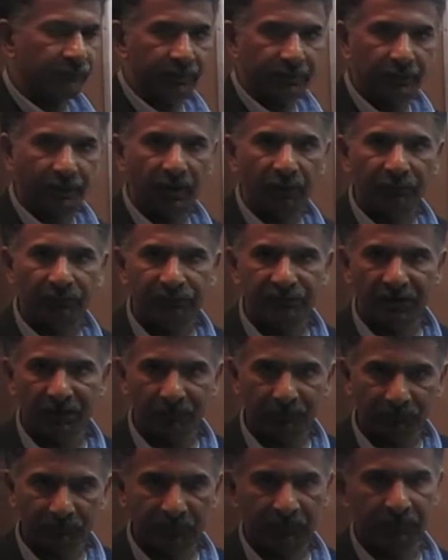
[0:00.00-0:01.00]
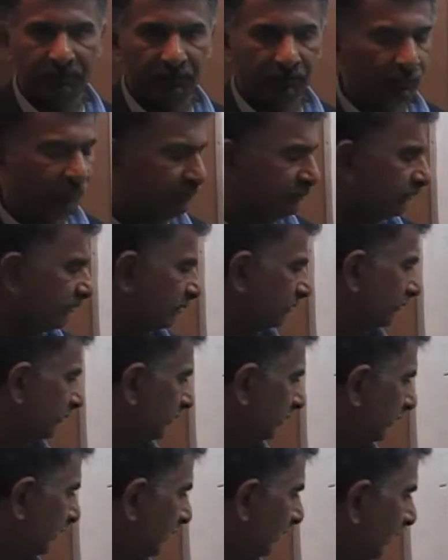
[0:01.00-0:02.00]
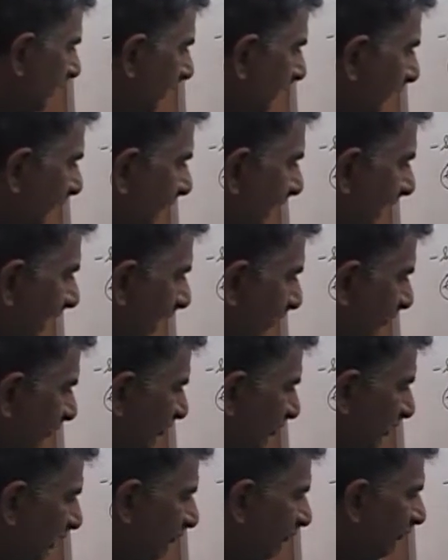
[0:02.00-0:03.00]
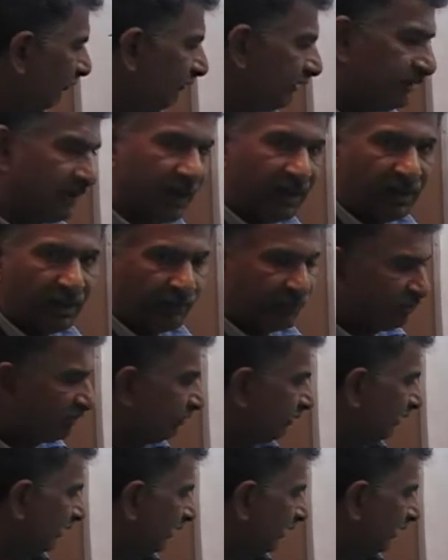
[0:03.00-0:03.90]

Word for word: done a lousy job of making the question. If that happens, if 59 happens to be the